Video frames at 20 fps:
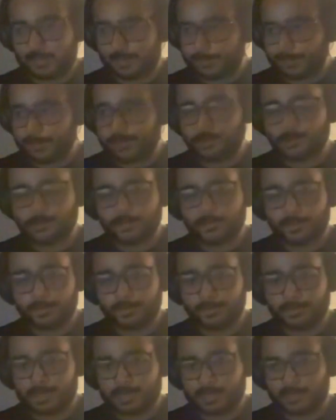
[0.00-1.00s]
If you do your
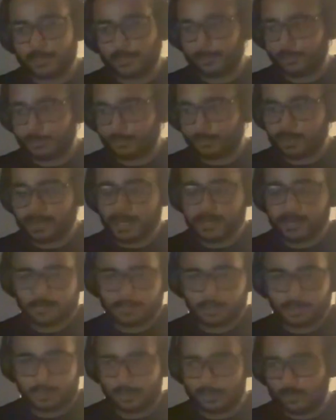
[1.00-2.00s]
part, you're
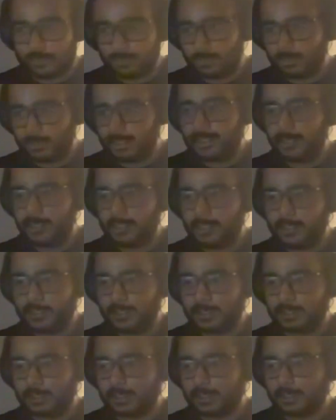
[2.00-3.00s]
programmed to
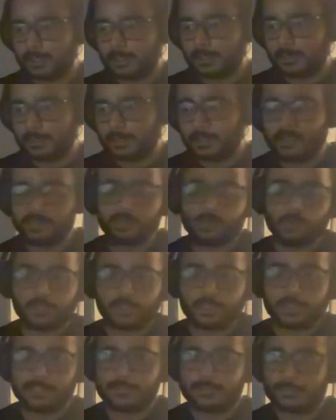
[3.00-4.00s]
get
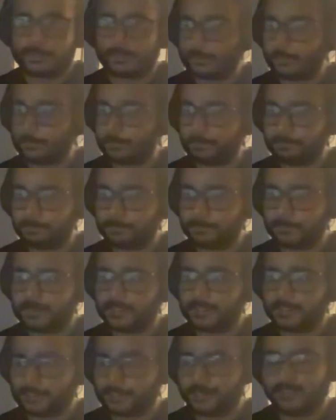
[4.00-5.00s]
rewarded. So
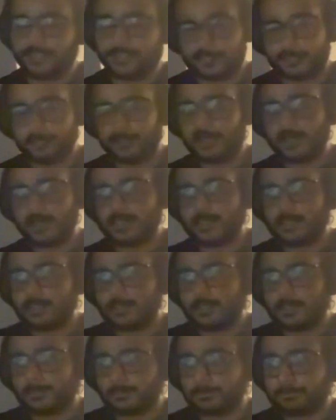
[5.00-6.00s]
that's
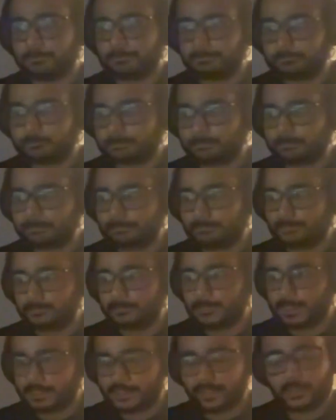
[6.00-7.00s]

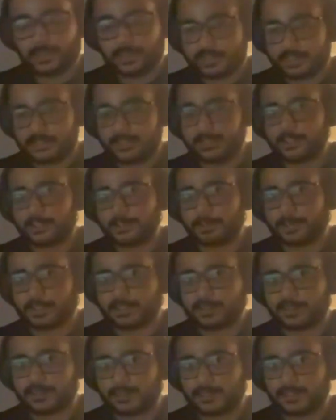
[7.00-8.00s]
how I see the
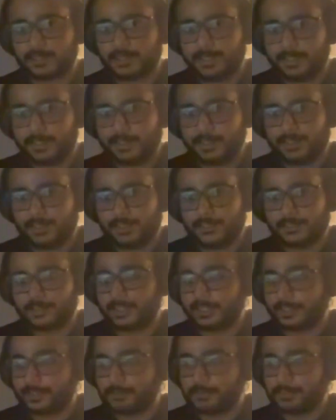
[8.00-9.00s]
space. So
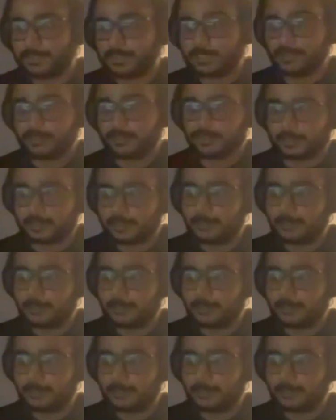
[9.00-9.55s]
yeah, so please